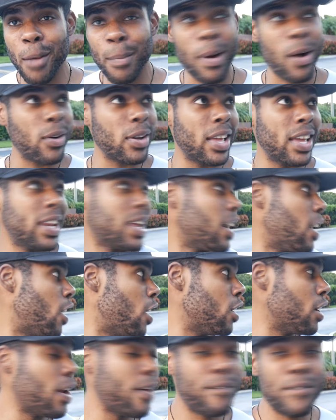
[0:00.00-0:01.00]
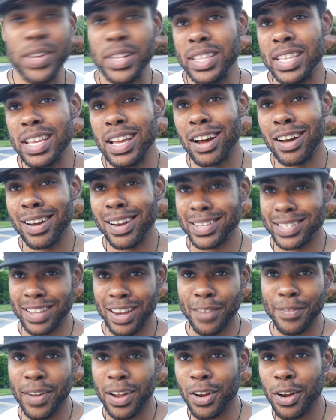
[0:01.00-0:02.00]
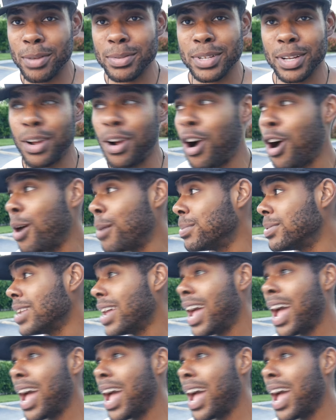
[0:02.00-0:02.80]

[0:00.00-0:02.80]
about getting 150, 175 grams of carbs?